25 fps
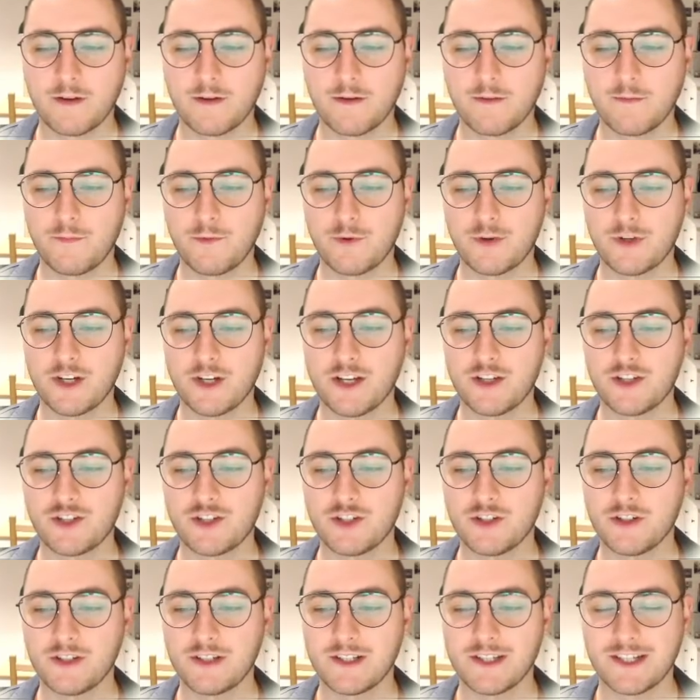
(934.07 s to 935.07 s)

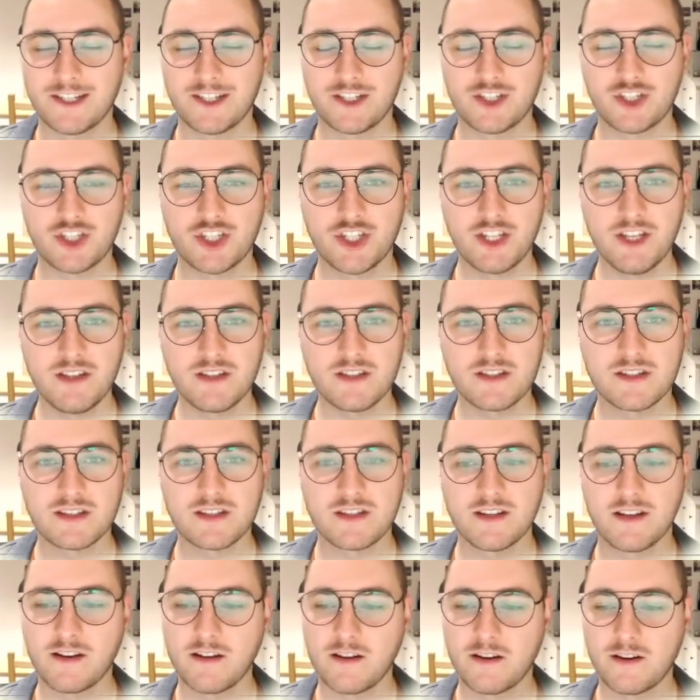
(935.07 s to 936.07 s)
Potential genes
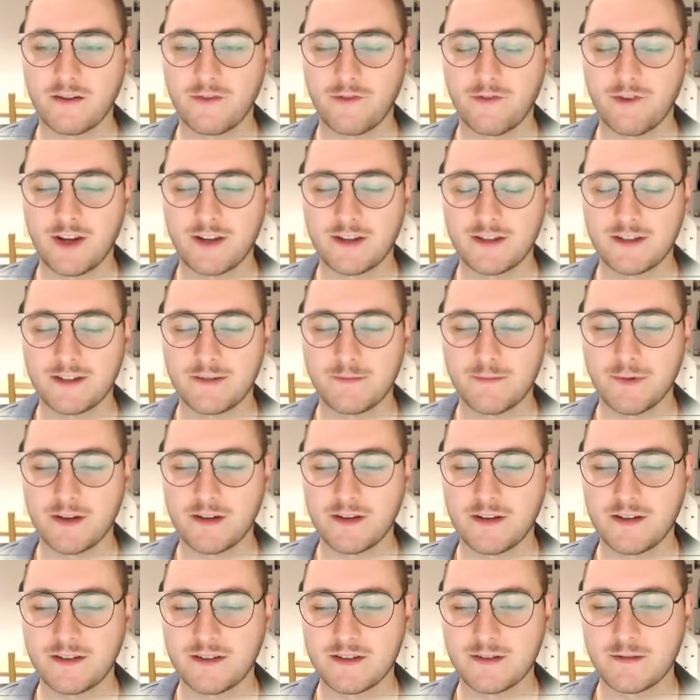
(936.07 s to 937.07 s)
that are affected by
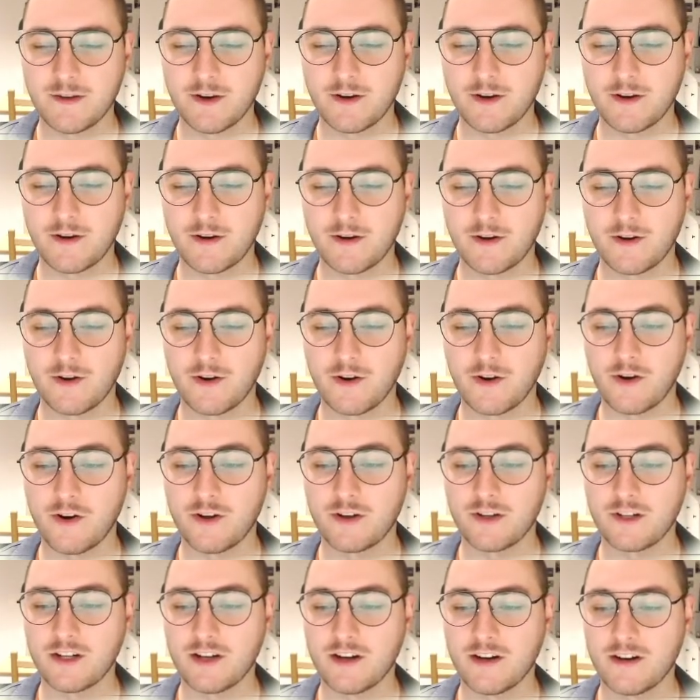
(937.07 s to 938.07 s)
this
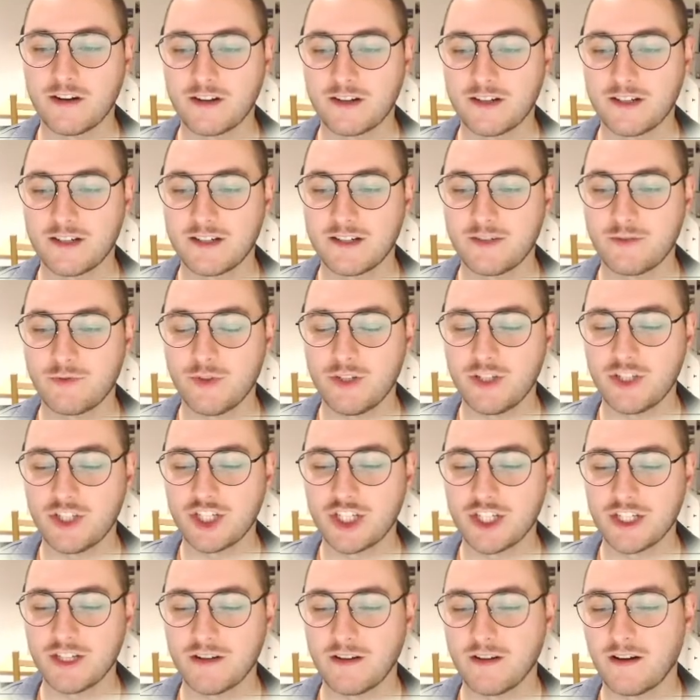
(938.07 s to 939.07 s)
on-target
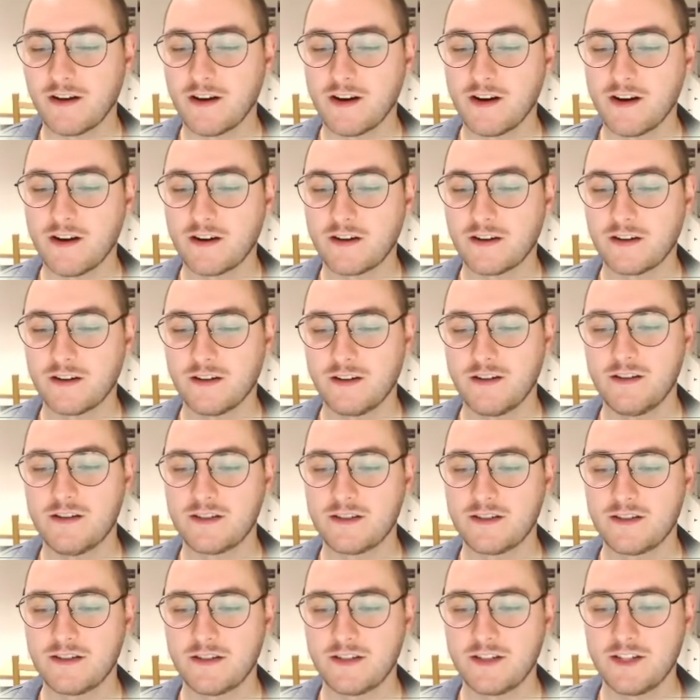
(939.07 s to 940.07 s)
region are
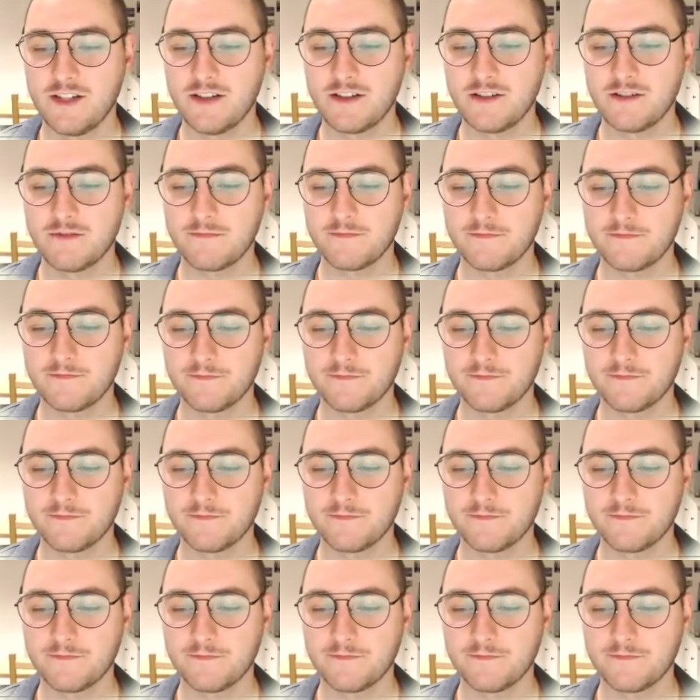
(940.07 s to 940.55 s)
listed here.